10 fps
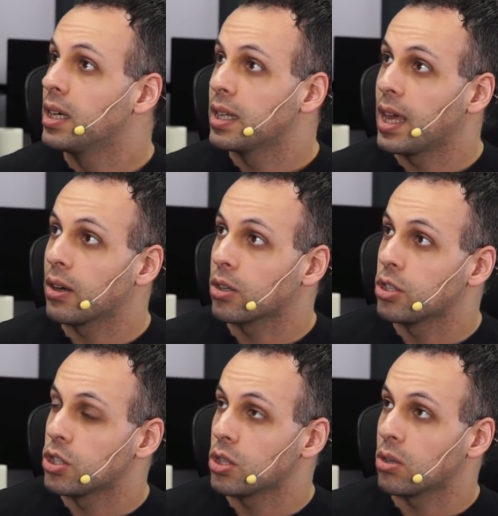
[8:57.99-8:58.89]
that are
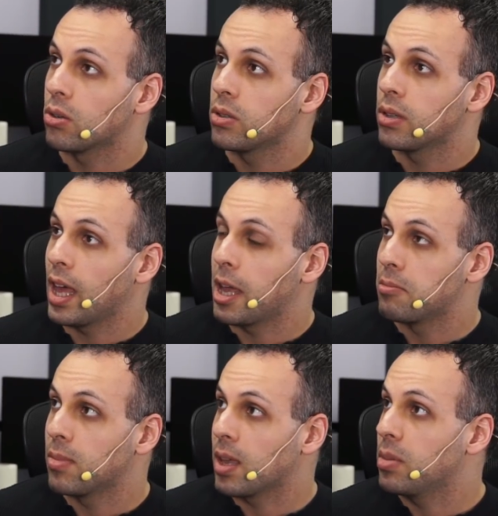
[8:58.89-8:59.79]
concerned that
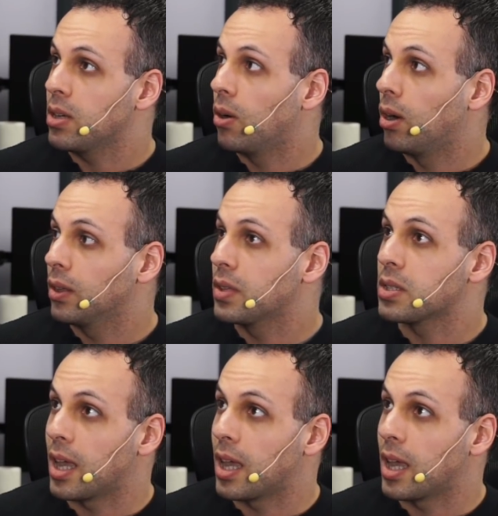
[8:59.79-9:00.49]
maybe all of these